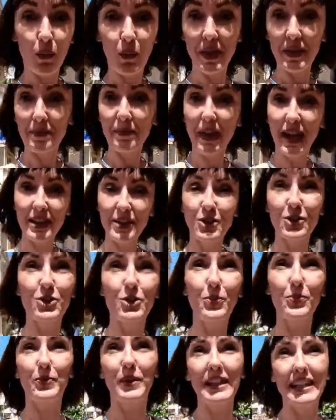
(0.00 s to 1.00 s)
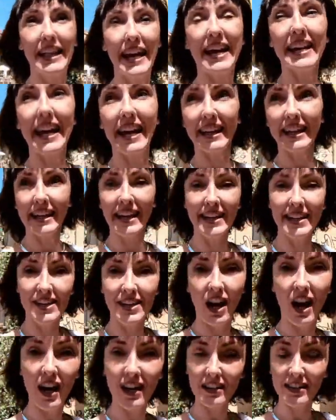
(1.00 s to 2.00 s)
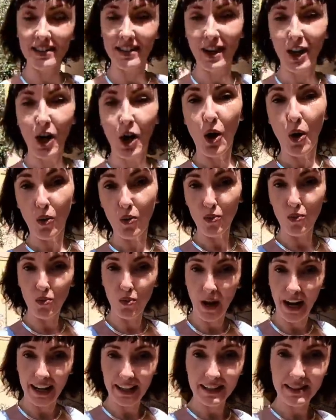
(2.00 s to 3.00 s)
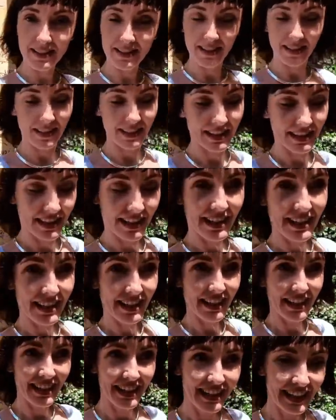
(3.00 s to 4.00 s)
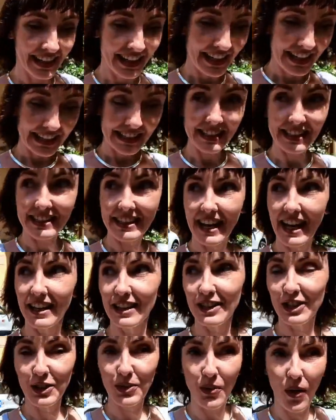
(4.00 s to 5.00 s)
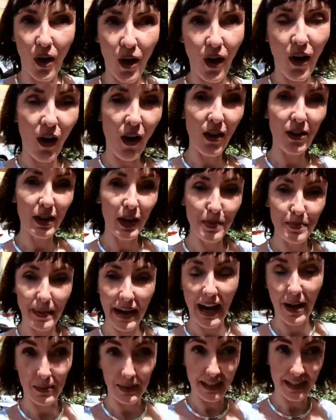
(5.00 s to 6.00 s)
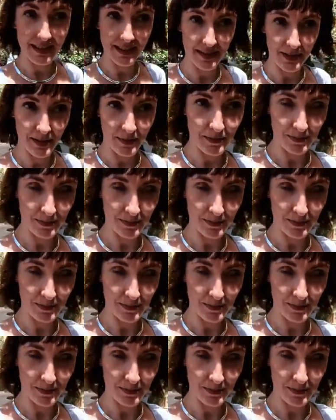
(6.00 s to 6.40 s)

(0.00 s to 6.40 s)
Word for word: with my supplì, and I cannot wait to tell you all about it.